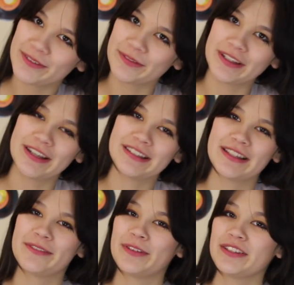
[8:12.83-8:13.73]

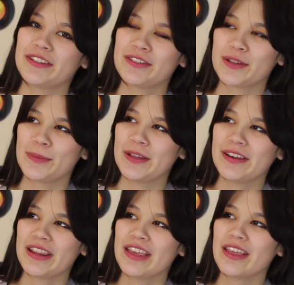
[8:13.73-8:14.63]
into the vintage
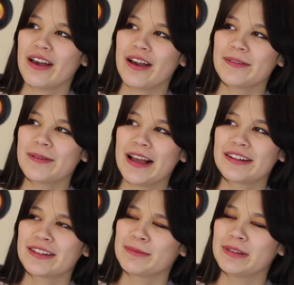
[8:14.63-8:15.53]
community, I've
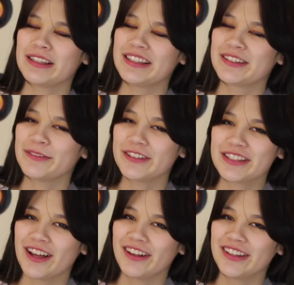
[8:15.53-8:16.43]
had a completely different
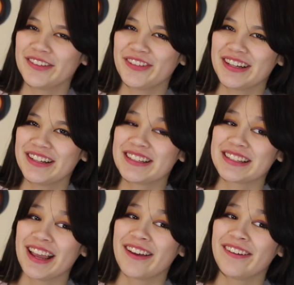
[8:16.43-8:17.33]
style than what it is
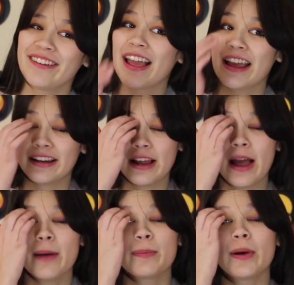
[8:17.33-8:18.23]
now, and
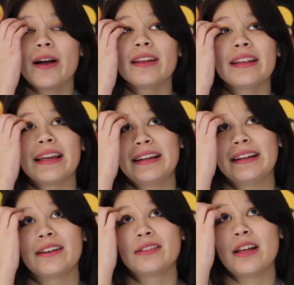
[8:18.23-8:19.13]
I bought like
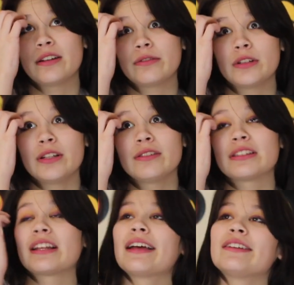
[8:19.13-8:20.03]
a lot of clothes
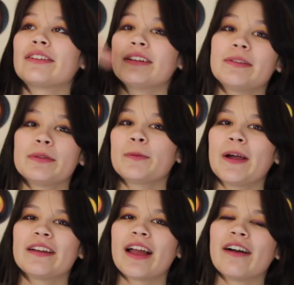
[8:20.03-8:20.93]
that I don't even
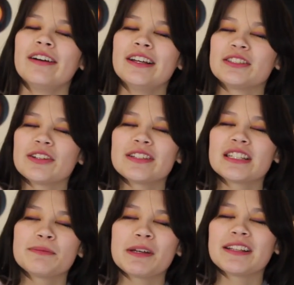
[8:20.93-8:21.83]
wear now, so I
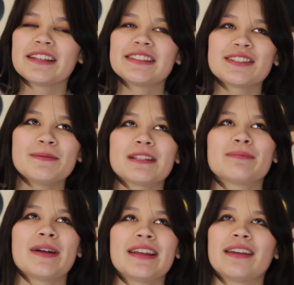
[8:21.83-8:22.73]
just spent like so much
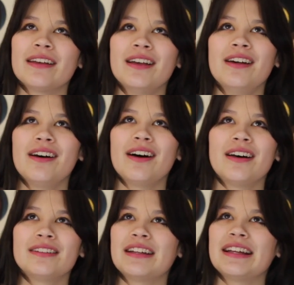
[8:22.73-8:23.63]
money
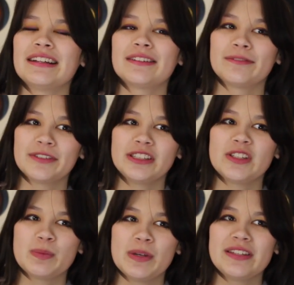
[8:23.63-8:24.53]
on like
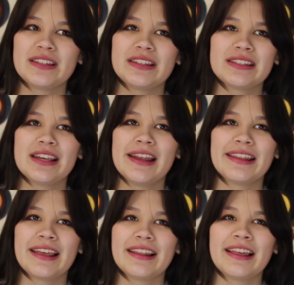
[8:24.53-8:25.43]
vintage pieces
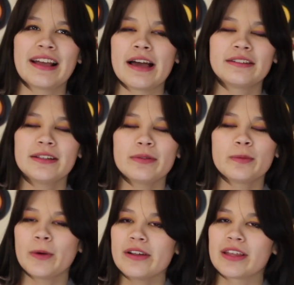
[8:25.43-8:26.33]
that like I don't
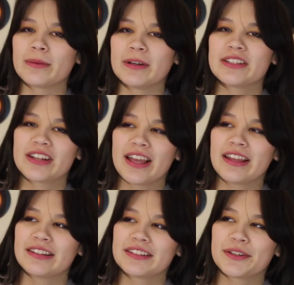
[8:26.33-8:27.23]
even wear that much.
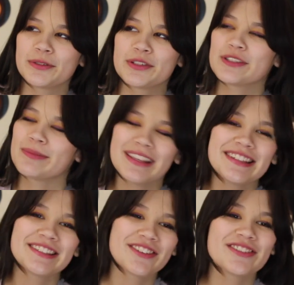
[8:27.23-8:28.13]
And so just
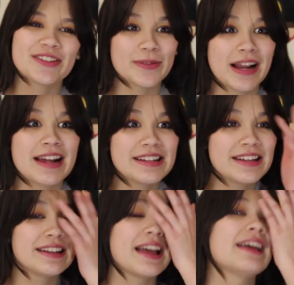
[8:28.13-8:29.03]
please don't do what I
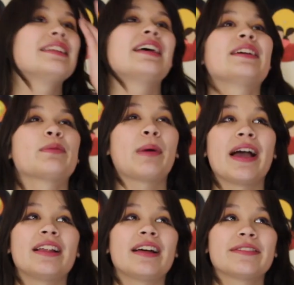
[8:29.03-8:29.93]
did and like
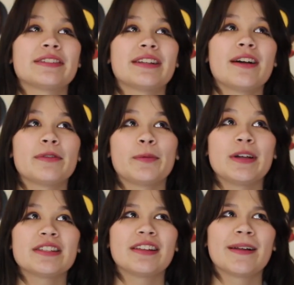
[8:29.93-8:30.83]
buy a lot of stuff and
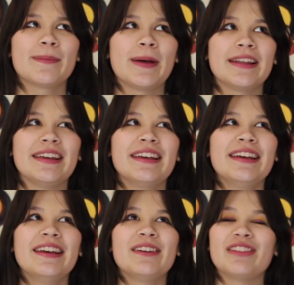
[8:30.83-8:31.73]
waste a lot of money
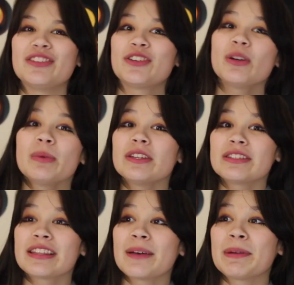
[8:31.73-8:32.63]
when you could be
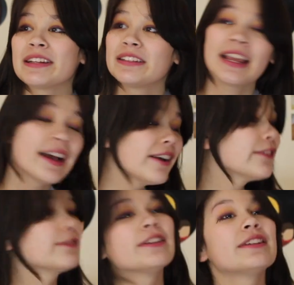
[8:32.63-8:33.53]
using that money now
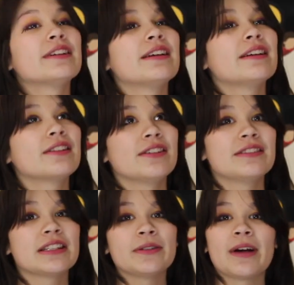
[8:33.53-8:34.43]
for
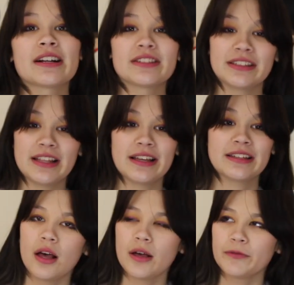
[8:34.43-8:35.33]
clothes that you actually
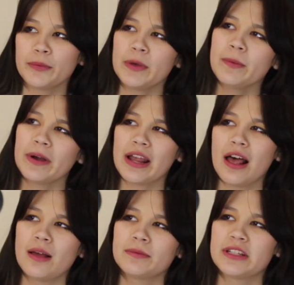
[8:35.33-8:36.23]
like. For me, what
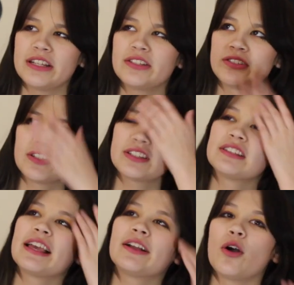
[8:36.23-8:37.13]
helped is just
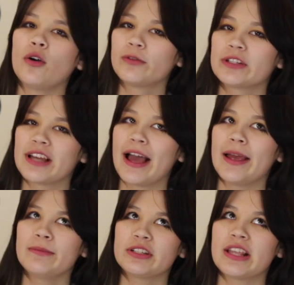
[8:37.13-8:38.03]
like over
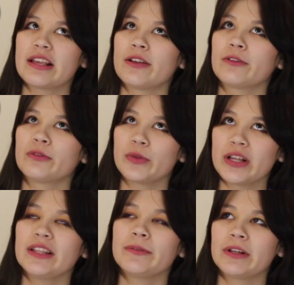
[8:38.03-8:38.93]
time, just like
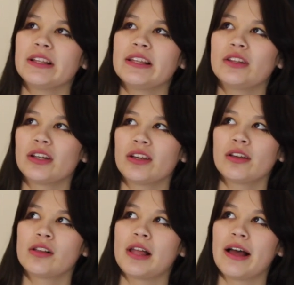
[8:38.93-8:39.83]
really
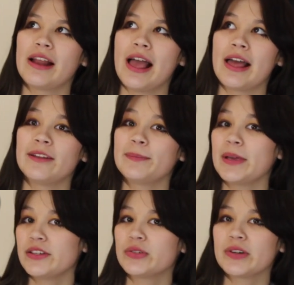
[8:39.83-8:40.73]
looking a lot at
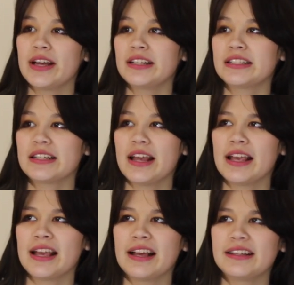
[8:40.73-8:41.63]
Pinterest
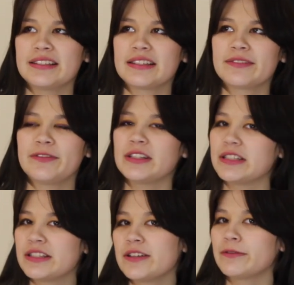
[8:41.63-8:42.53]
and
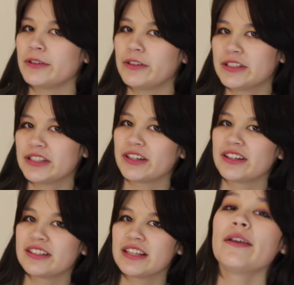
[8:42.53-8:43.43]
vintage
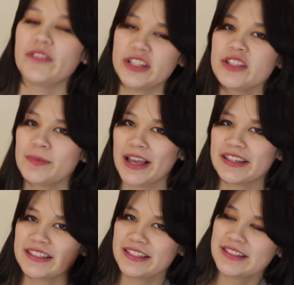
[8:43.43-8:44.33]
influencers. Vintage
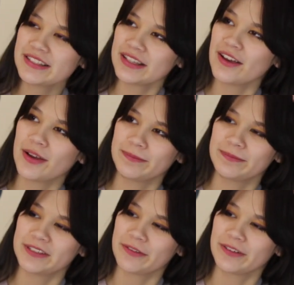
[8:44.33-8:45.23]
magazines
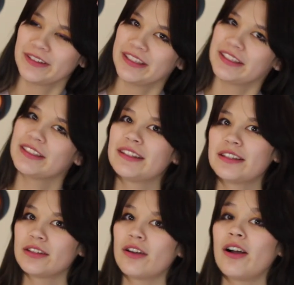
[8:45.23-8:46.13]
definitely
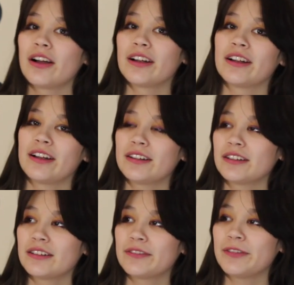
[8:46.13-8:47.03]
are
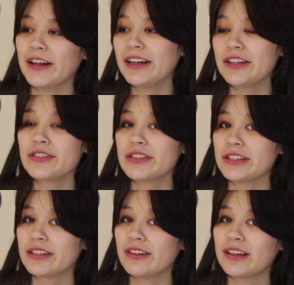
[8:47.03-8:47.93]
very
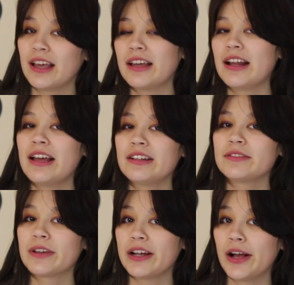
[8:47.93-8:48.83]
interesting to look at
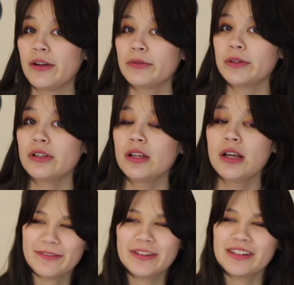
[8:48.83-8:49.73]
and very helpful.
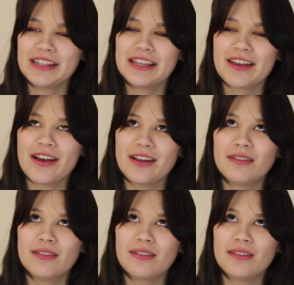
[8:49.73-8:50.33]
Definitely